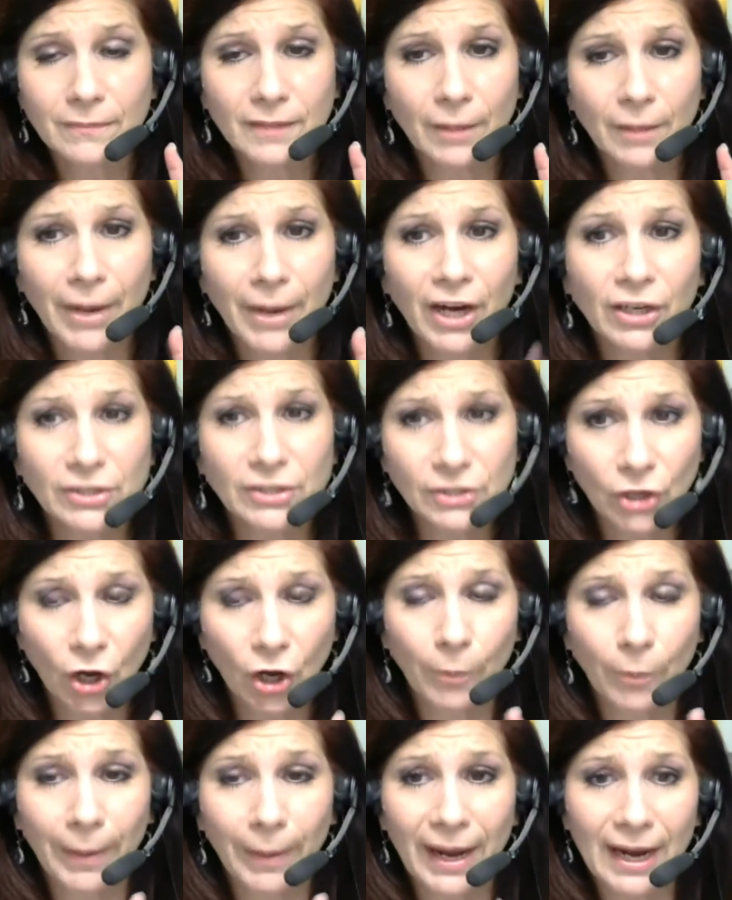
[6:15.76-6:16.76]

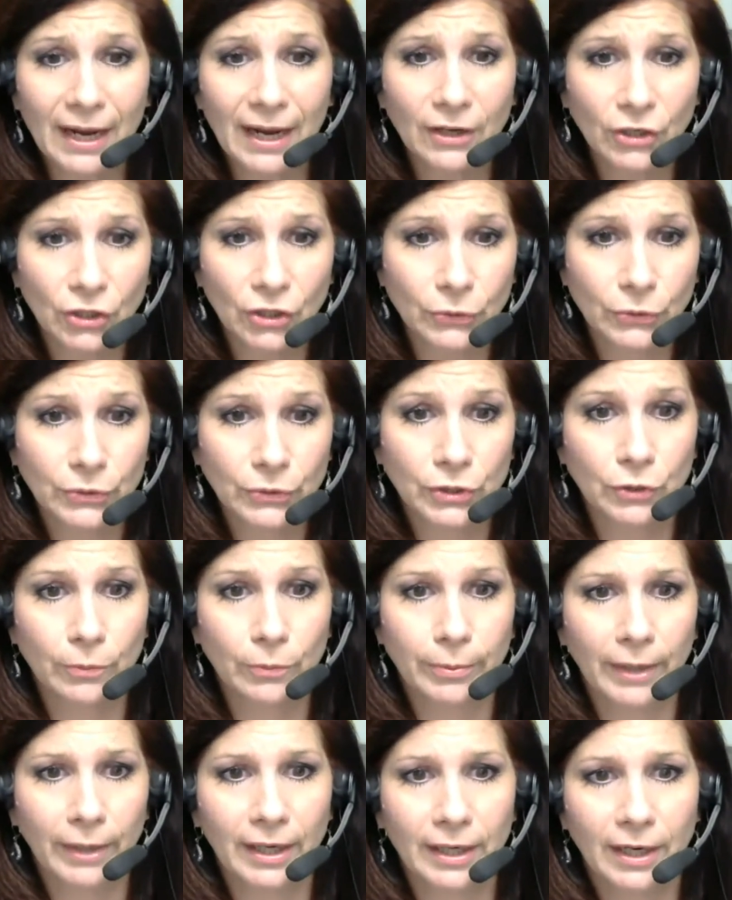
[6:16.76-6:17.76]
Periscope, and YouTube
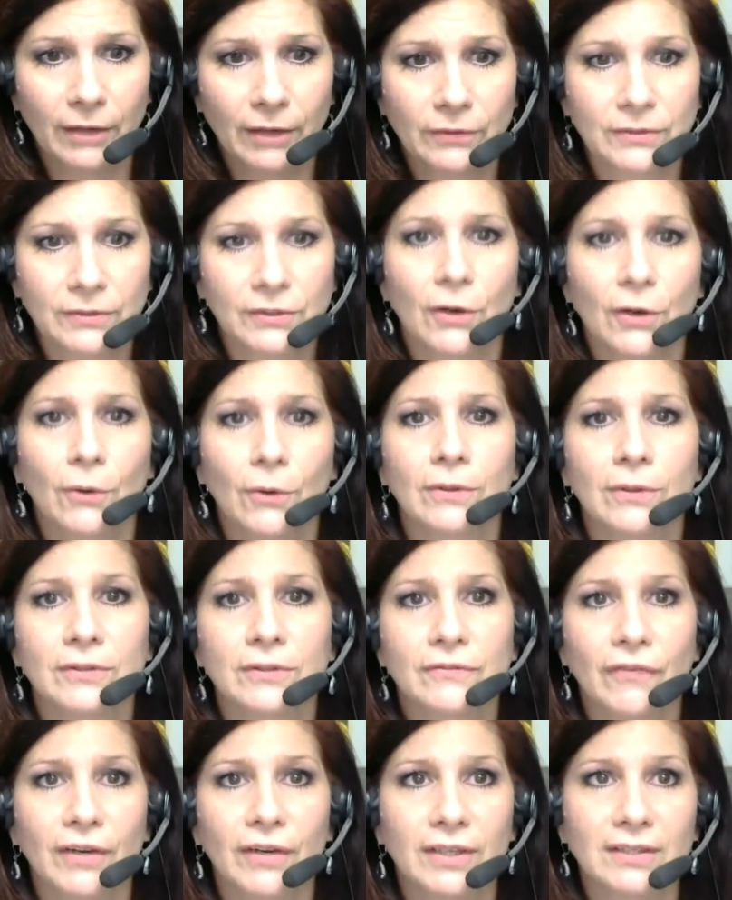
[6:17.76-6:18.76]
right now. So
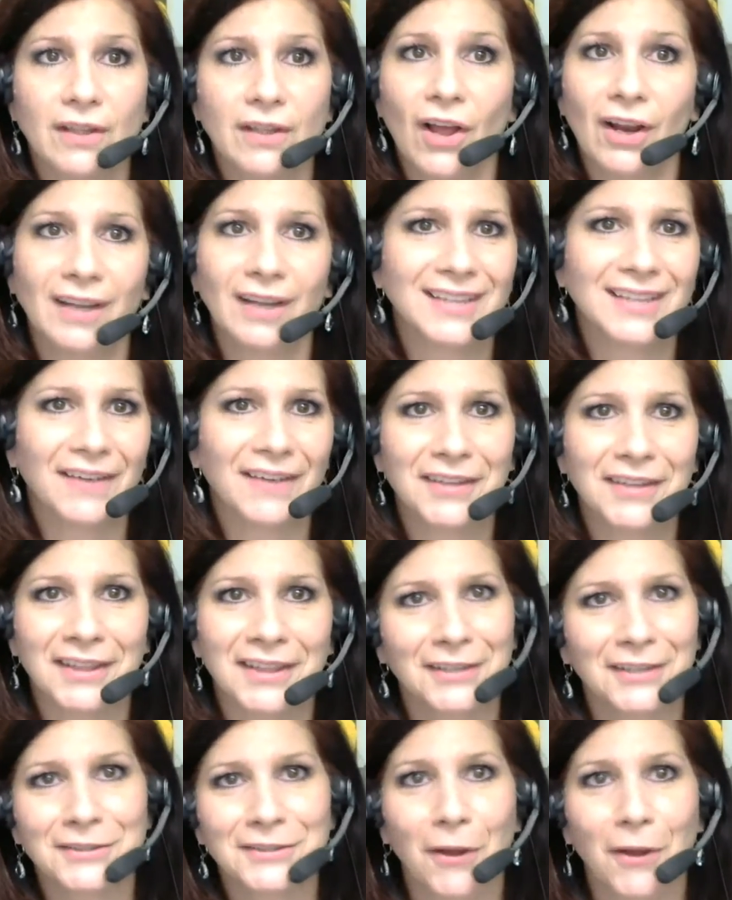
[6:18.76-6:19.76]
as long as
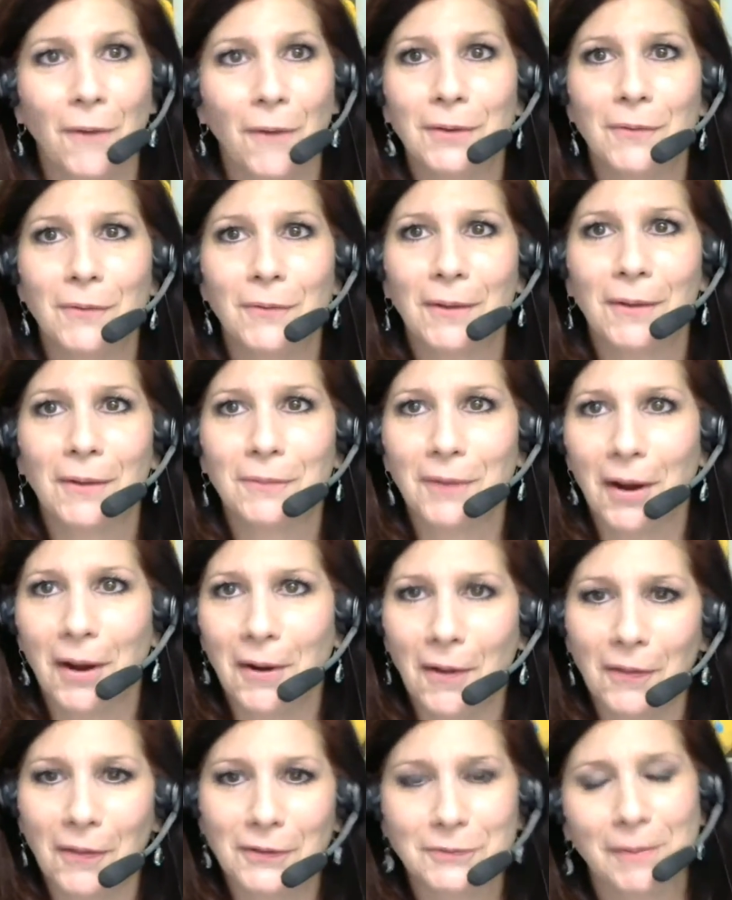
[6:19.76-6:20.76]
everything's going well, we're on
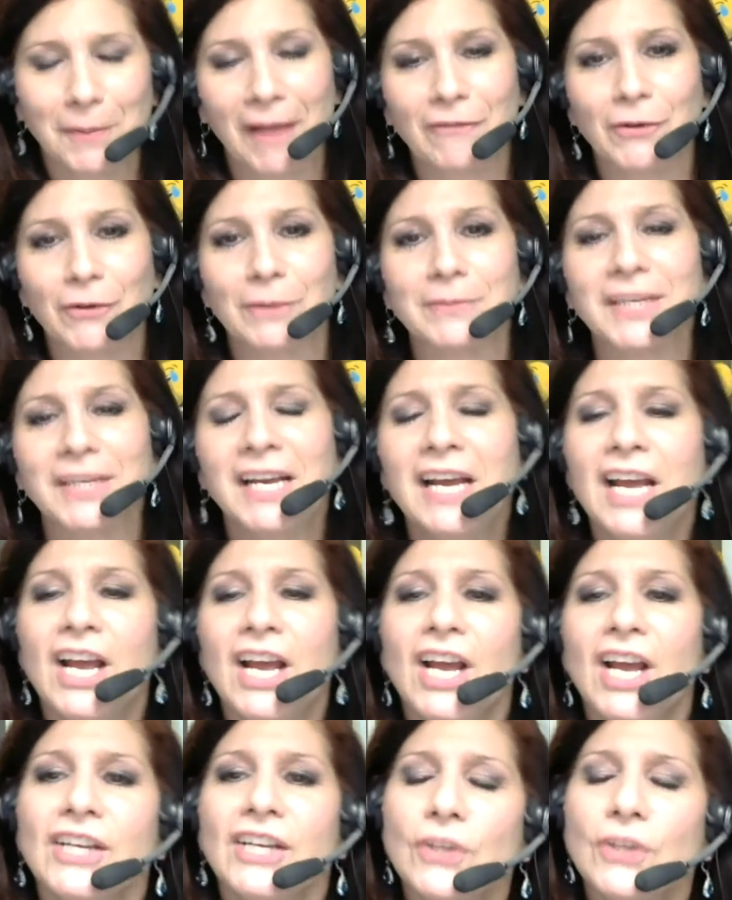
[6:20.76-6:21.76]
all those platforms.
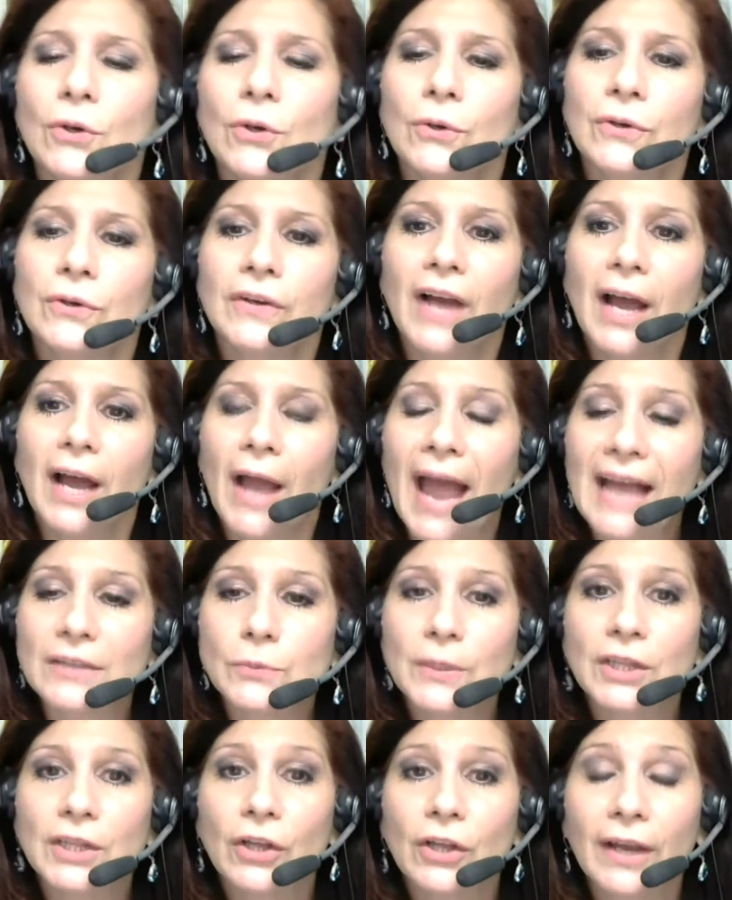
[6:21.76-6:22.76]
So as
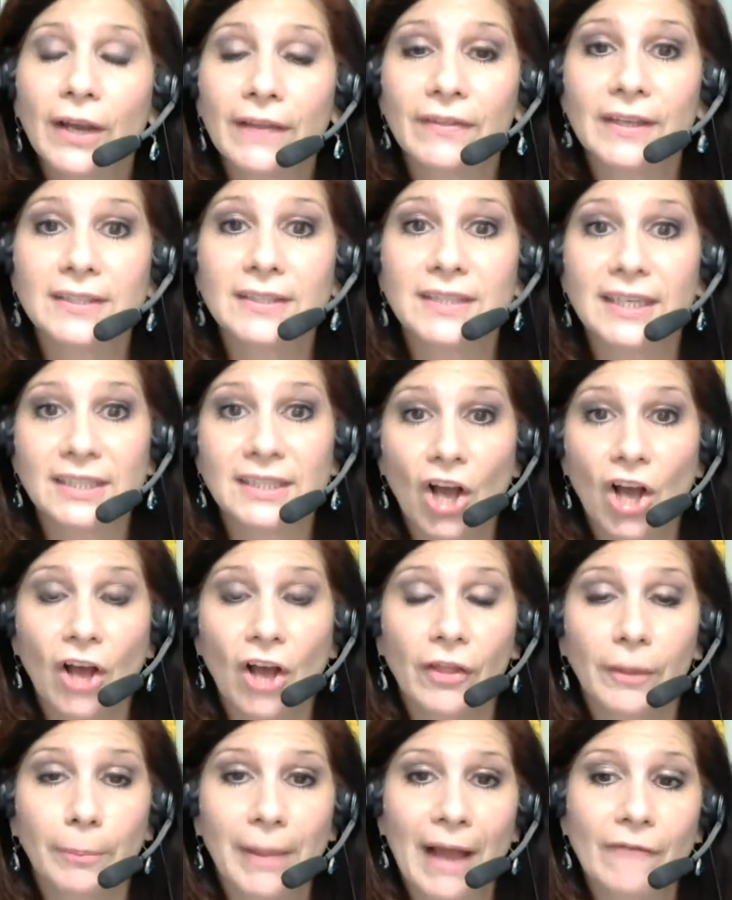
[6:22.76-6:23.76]
we look at this,
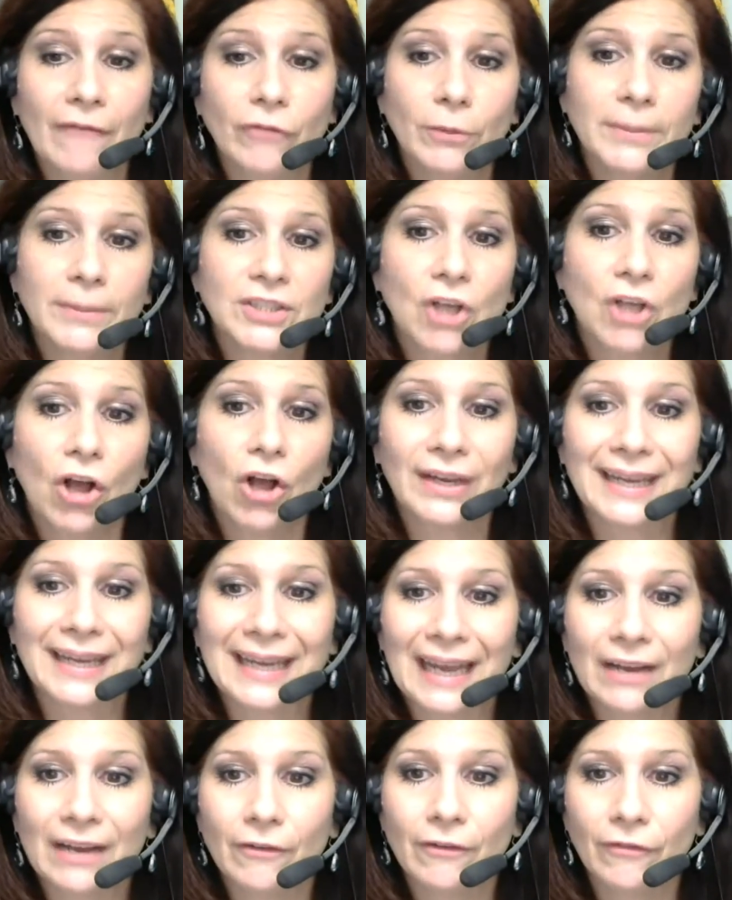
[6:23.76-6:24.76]
the platform is called
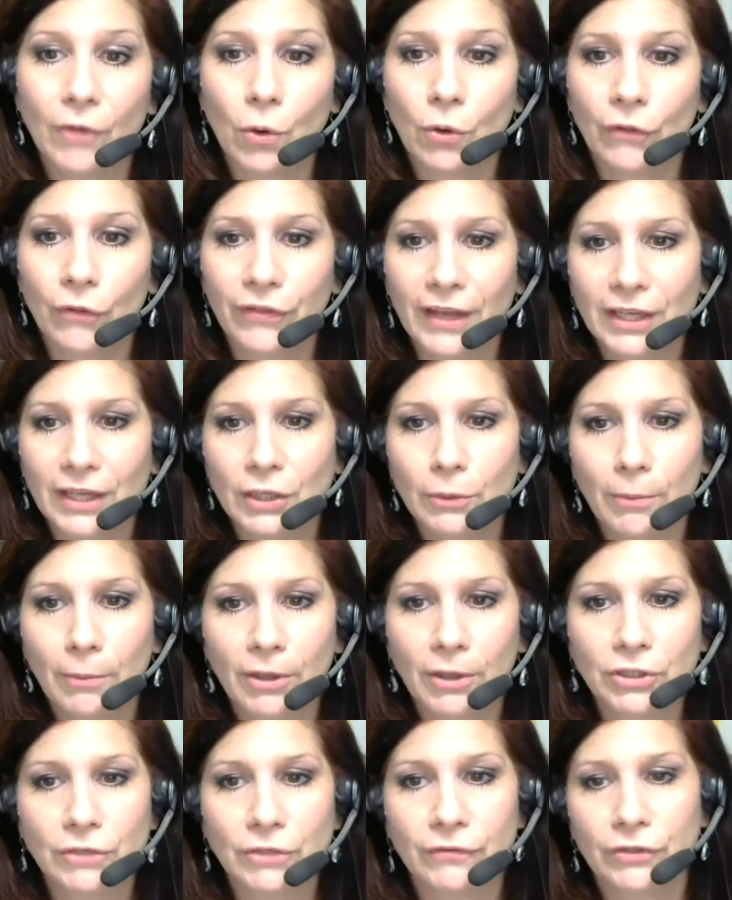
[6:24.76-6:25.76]
Get Vocal. Thank you,
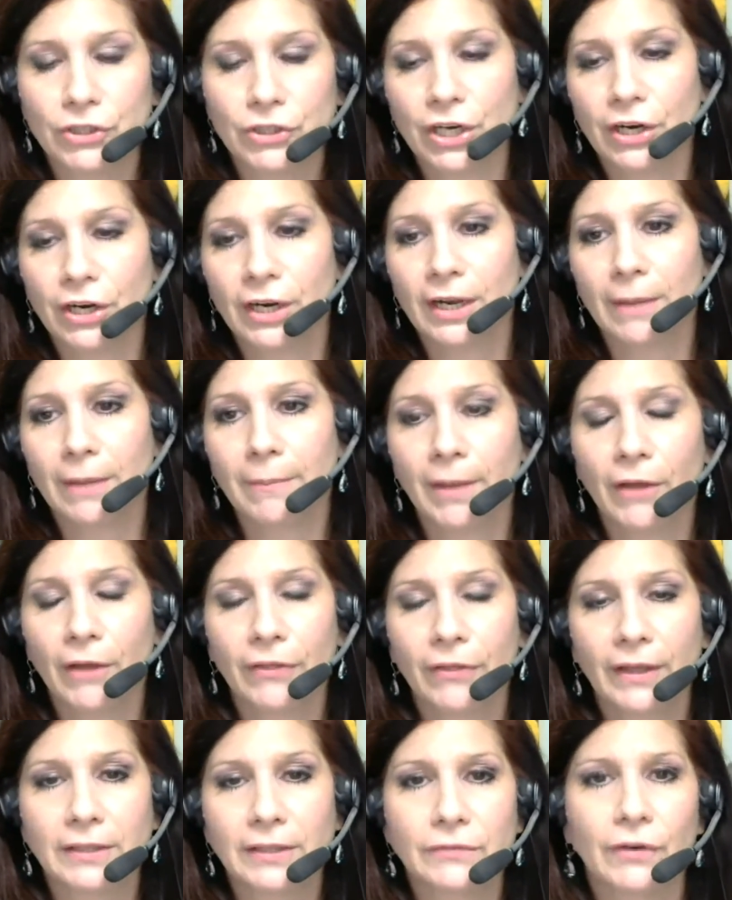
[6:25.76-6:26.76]
Marsha, for sharing it. Mel,
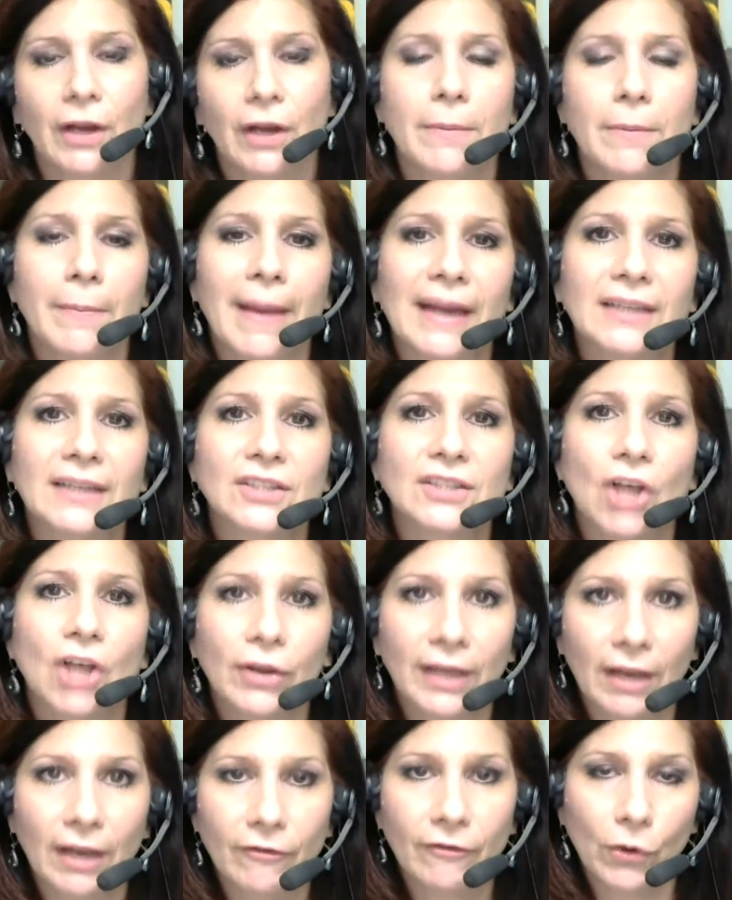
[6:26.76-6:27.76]
thanks for coming back. It's
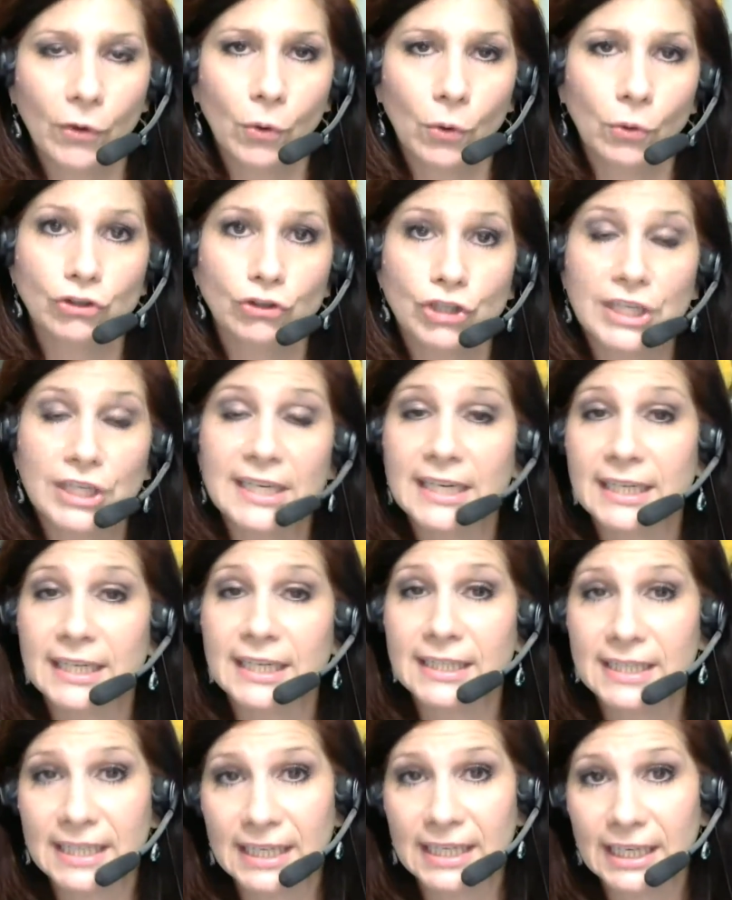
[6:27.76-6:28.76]
called Get Vocal,
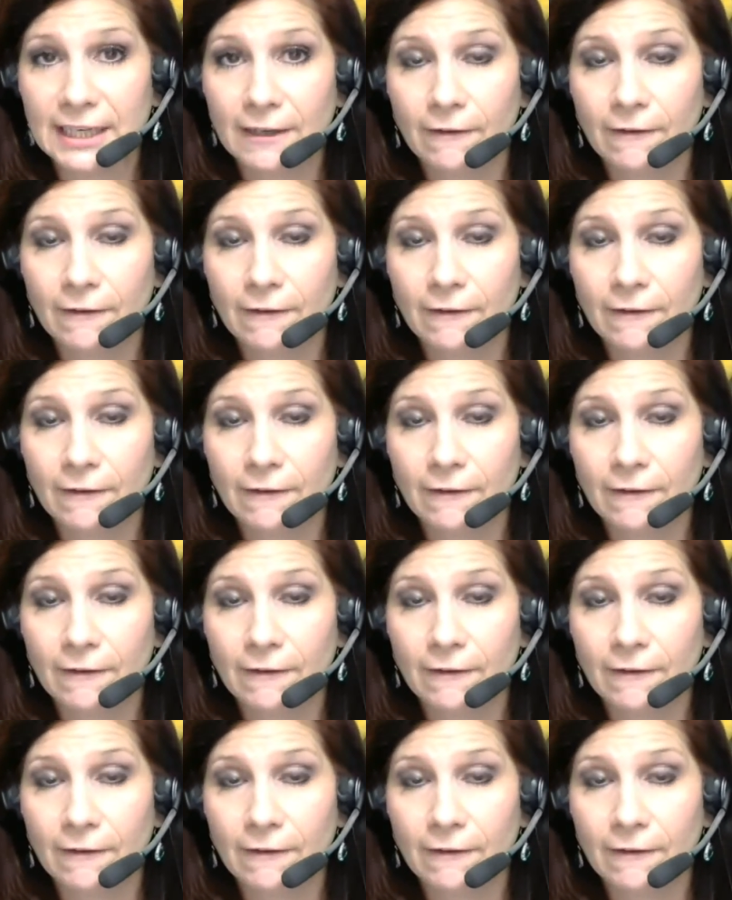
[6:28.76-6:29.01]
GETVOKL.com.